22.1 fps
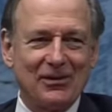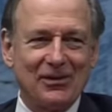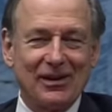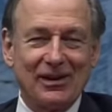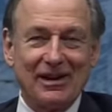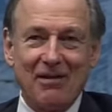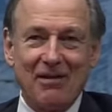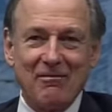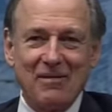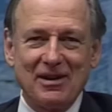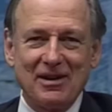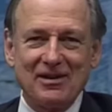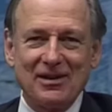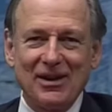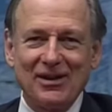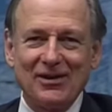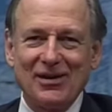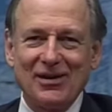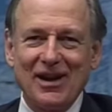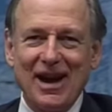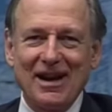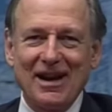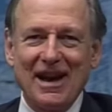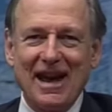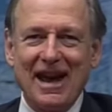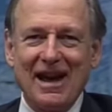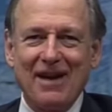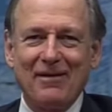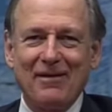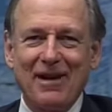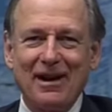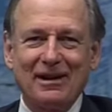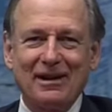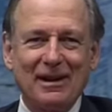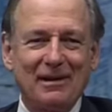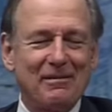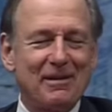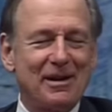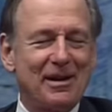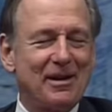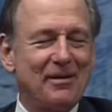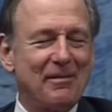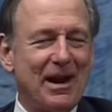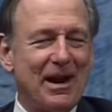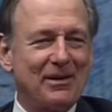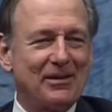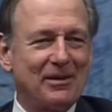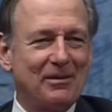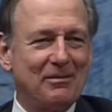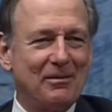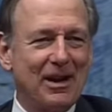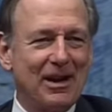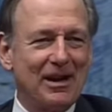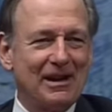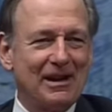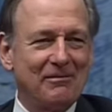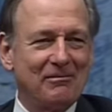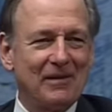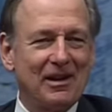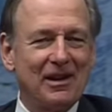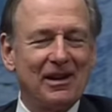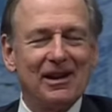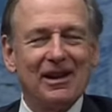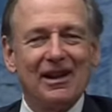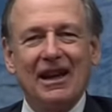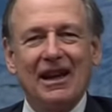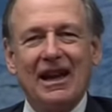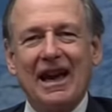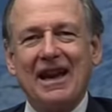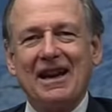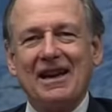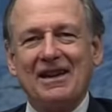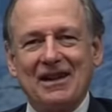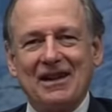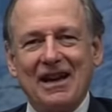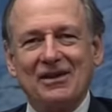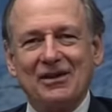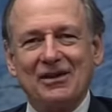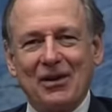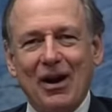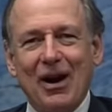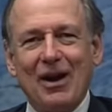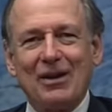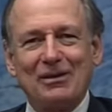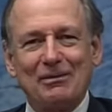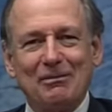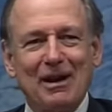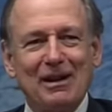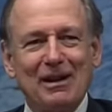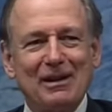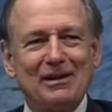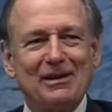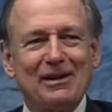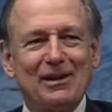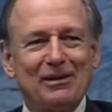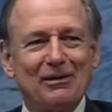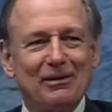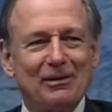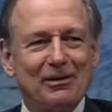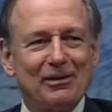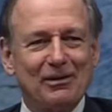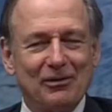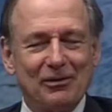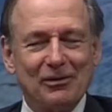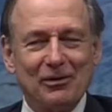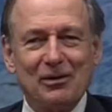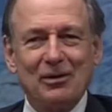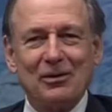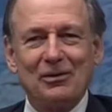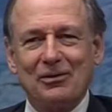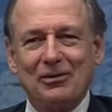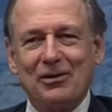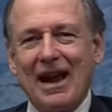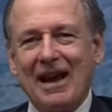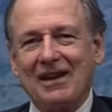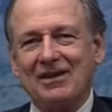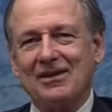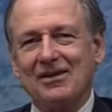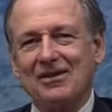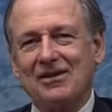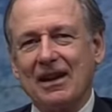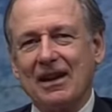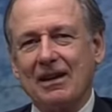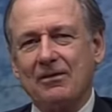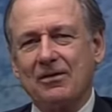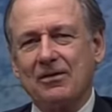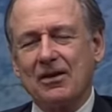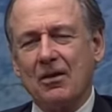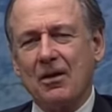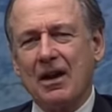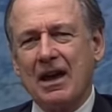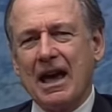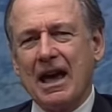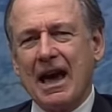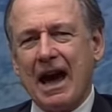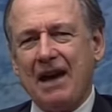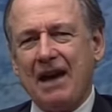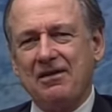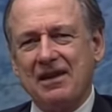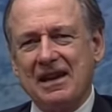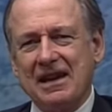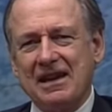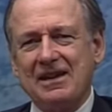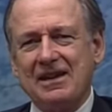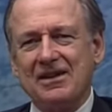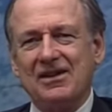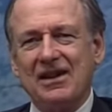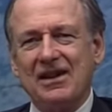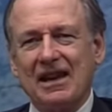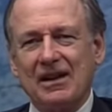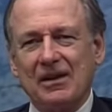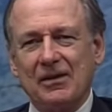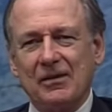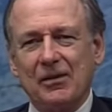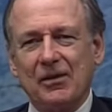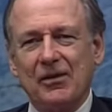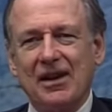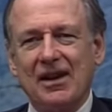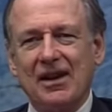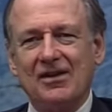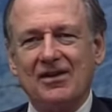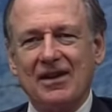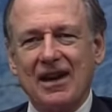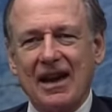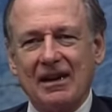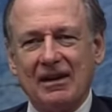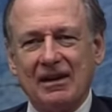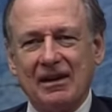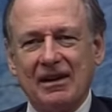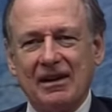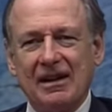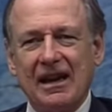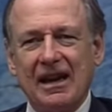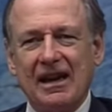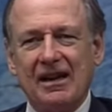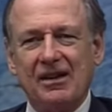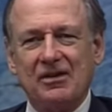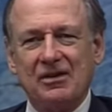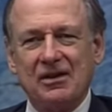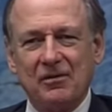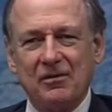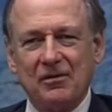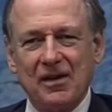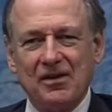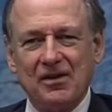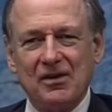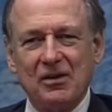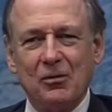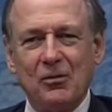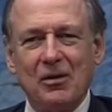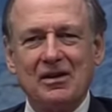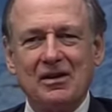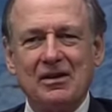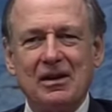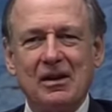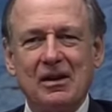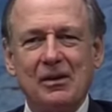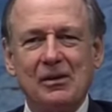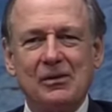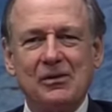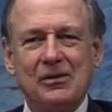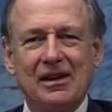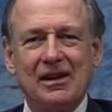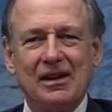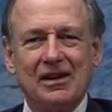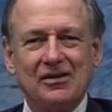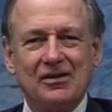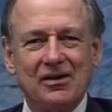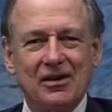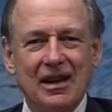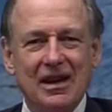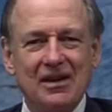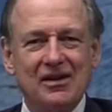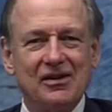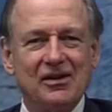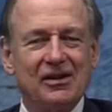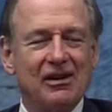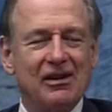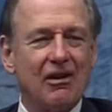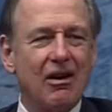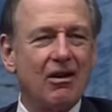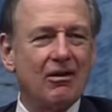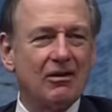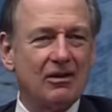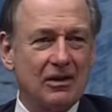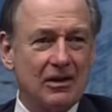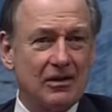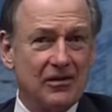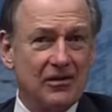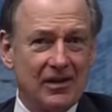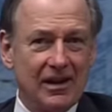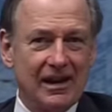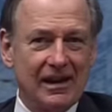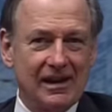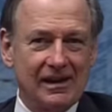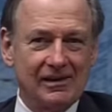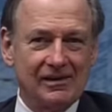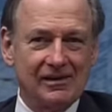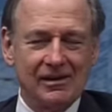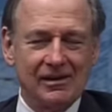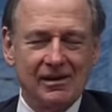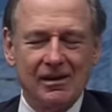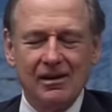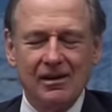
The government does not have unlimited amounts of money, and it does cost money to do tax incentives. So I think incentives for things like energy efficient windows and insulation are all good things.